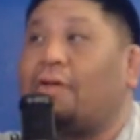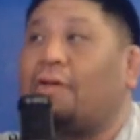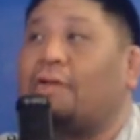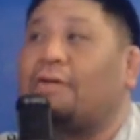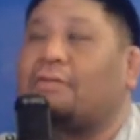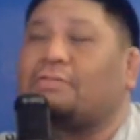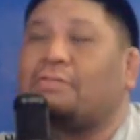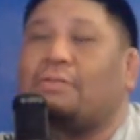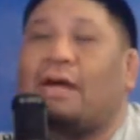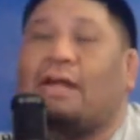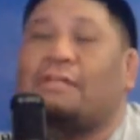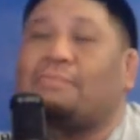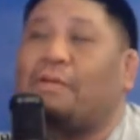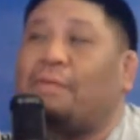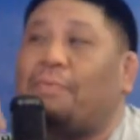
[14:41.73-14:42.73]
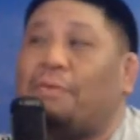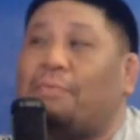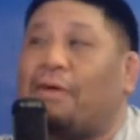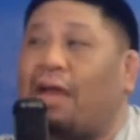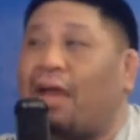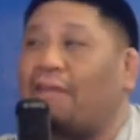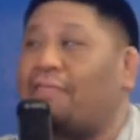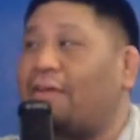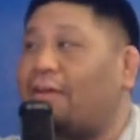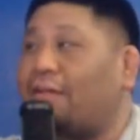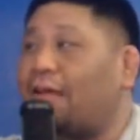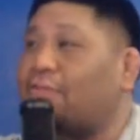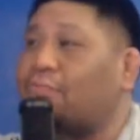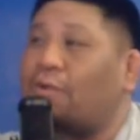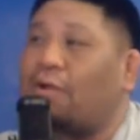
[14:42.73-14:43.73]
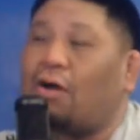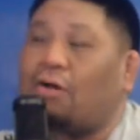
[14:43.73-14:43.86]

you know, so not as many people have it, and that's what